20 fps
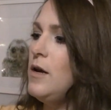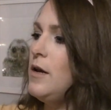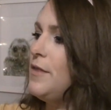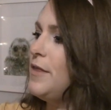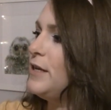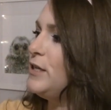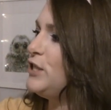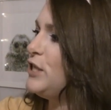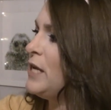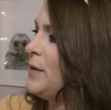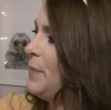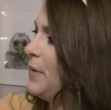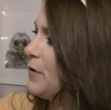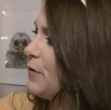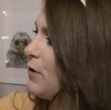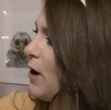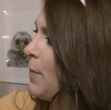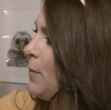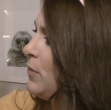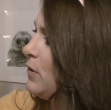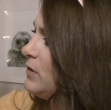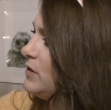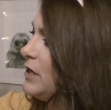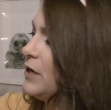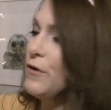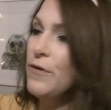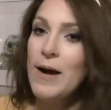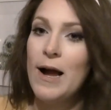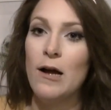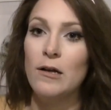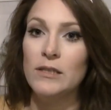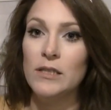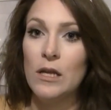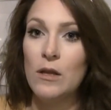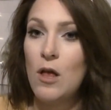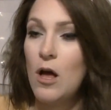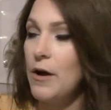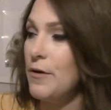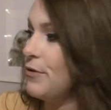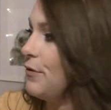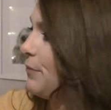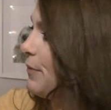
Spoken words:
The Jeep grumbles and growls along the